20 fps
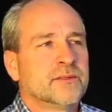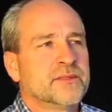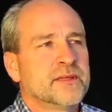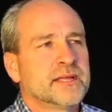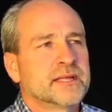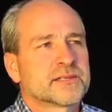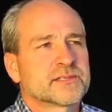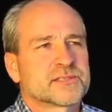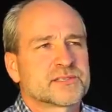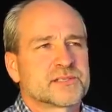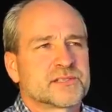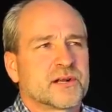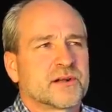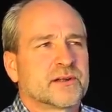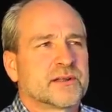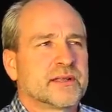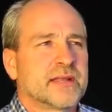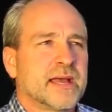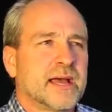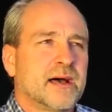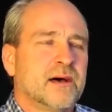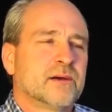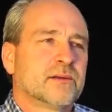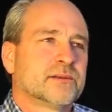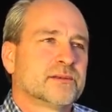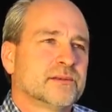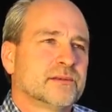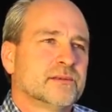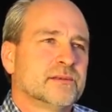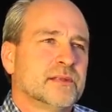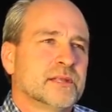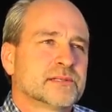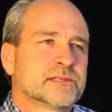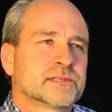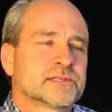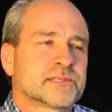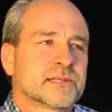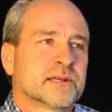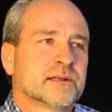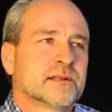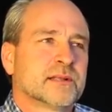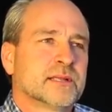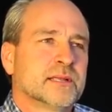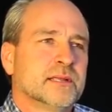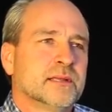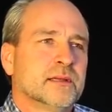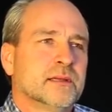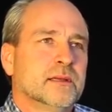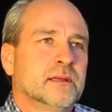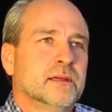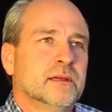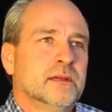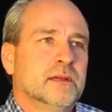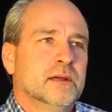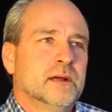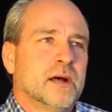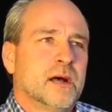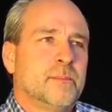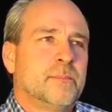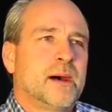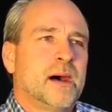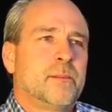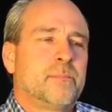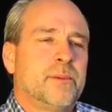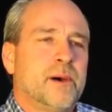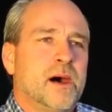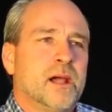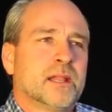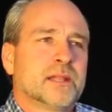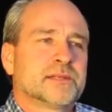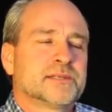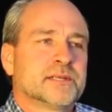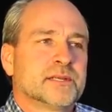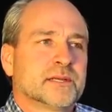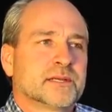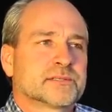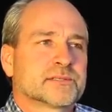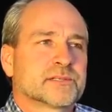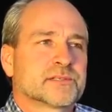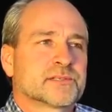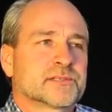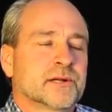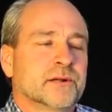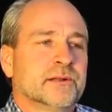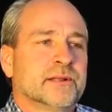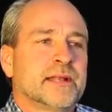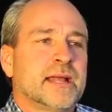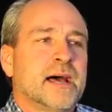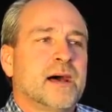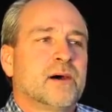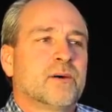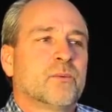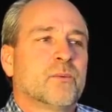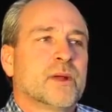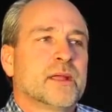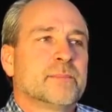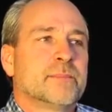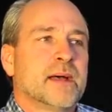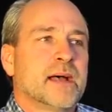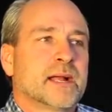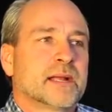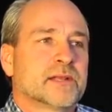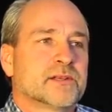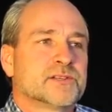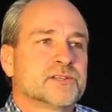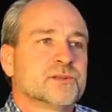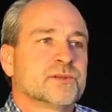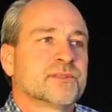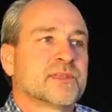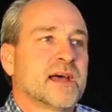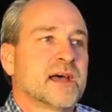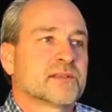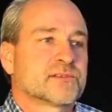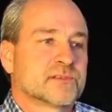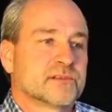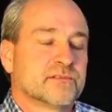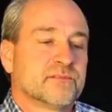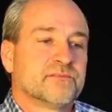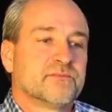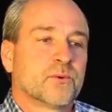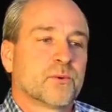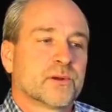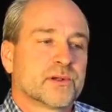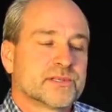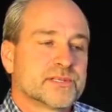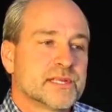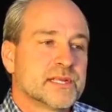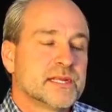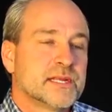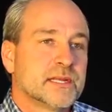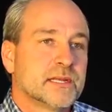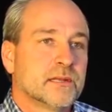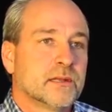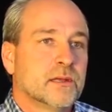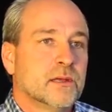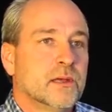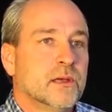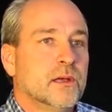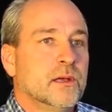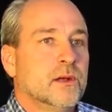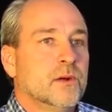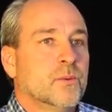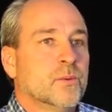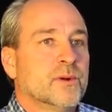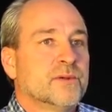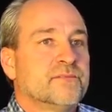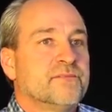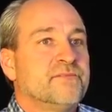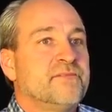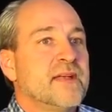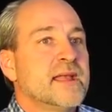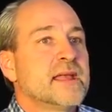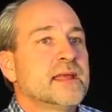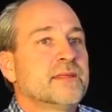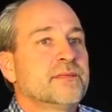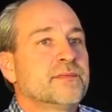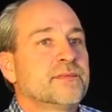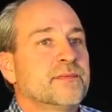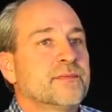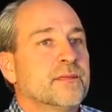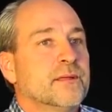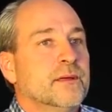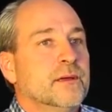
don't think it started out necessarily about politics. It started out way back in 2014 when Faith